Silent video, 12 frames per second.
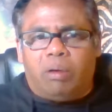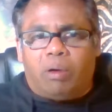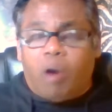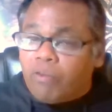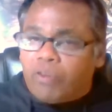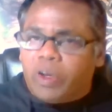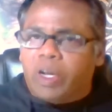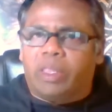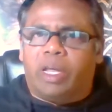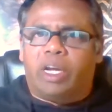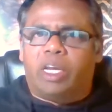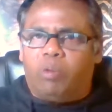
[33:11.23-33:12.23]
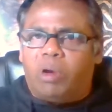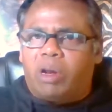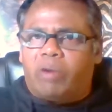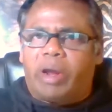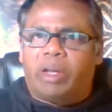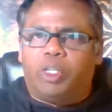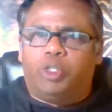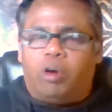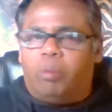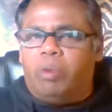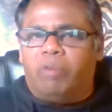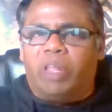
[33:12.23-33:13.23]
confident that you will crack a
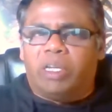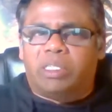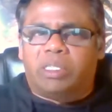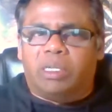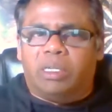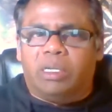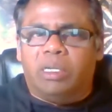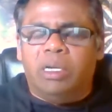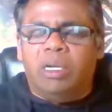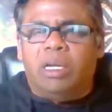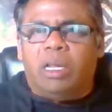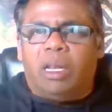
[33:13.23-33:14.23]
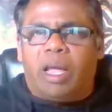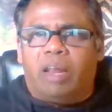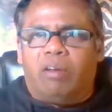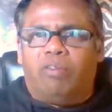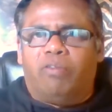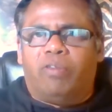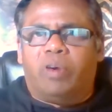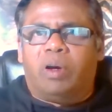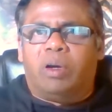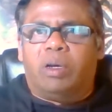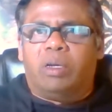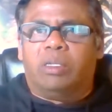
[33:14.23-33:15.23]
job if that's the line of
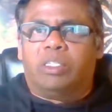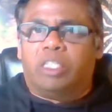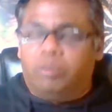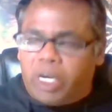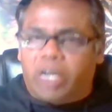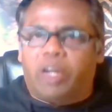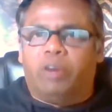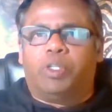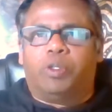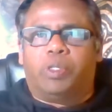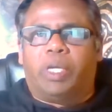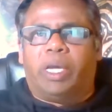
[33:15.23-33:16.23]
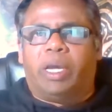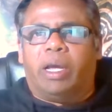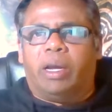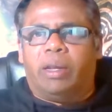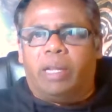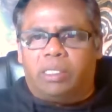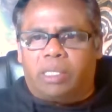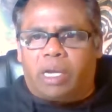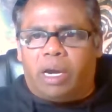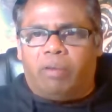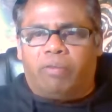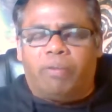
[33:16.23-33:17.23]
subject you're choosing, and that's the
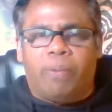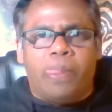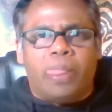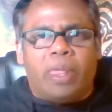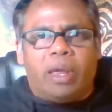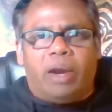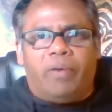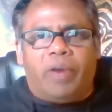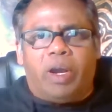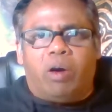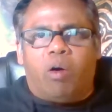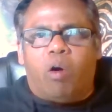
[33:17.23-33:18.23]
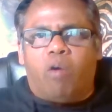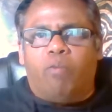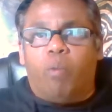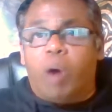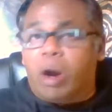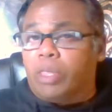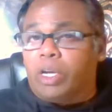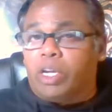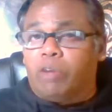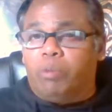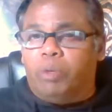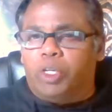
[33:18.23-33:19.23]
kind of area of work that
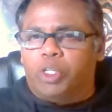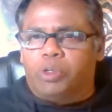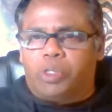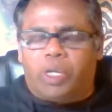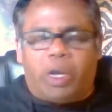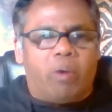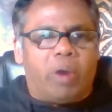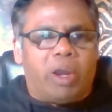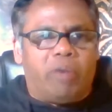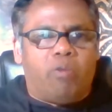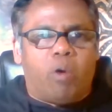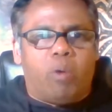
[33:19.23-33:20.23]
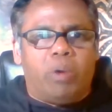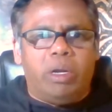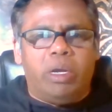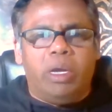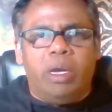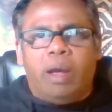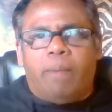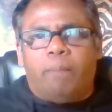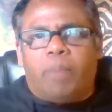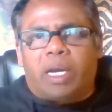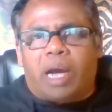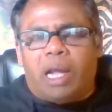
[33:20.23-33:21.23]
you will be choosing going forward.
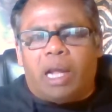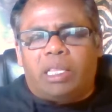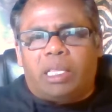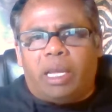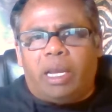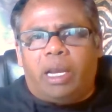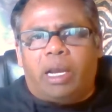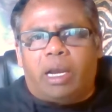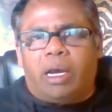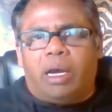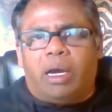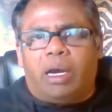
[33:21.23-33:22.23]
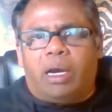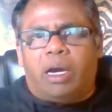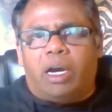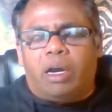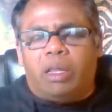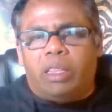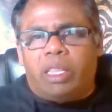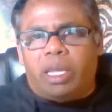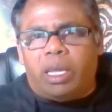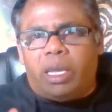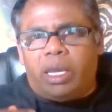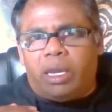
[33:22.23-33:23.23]
But I think
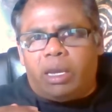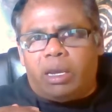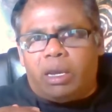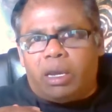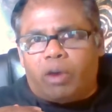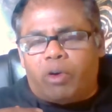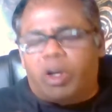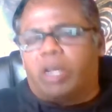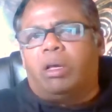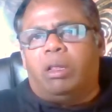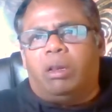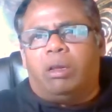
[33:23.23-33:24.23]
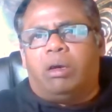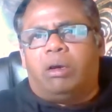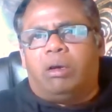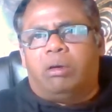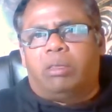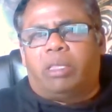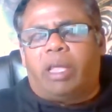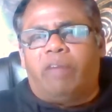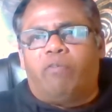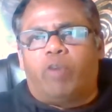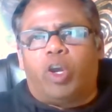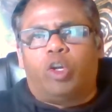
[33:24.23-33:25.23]
the critical
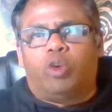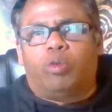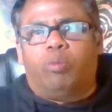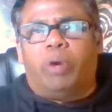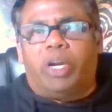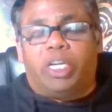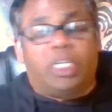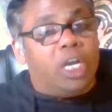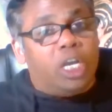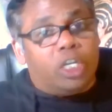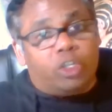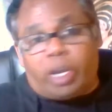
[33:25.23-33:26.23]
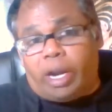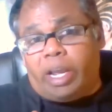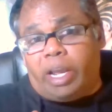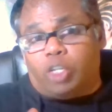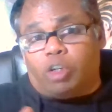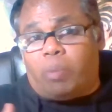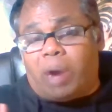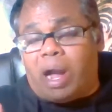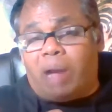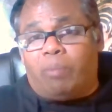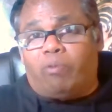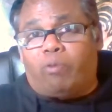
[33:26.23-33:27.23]
thing for you to breach, so getting a job,
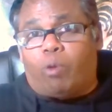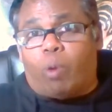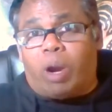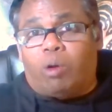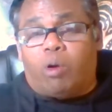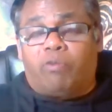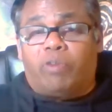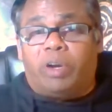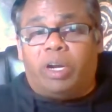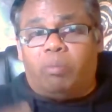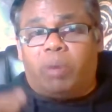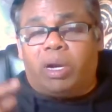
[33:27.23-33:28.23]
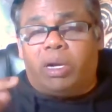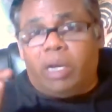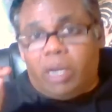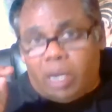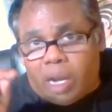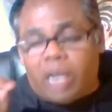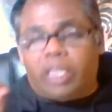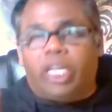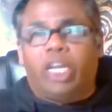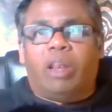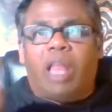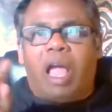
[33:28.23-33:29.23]
I'm quite confident, but I
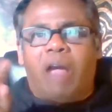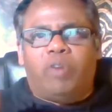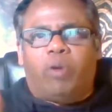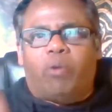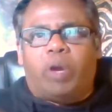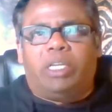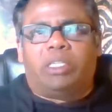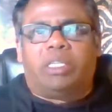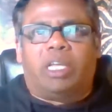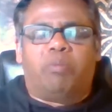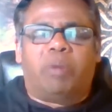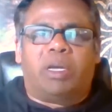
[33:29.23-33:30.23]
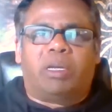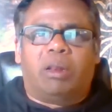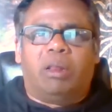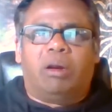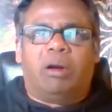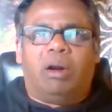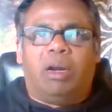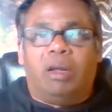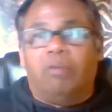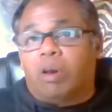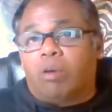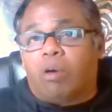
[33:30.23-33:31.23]
think you'll have to reach that particular
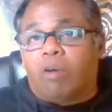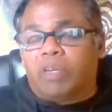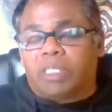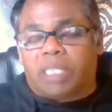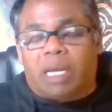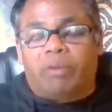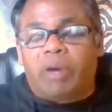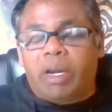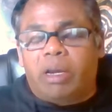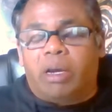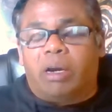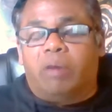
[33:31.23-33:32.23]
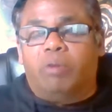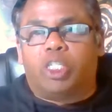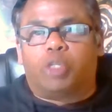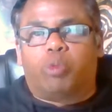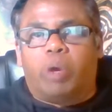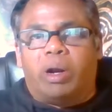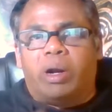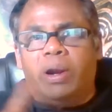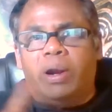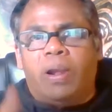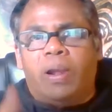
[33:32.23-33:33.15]
level of a salary, which is where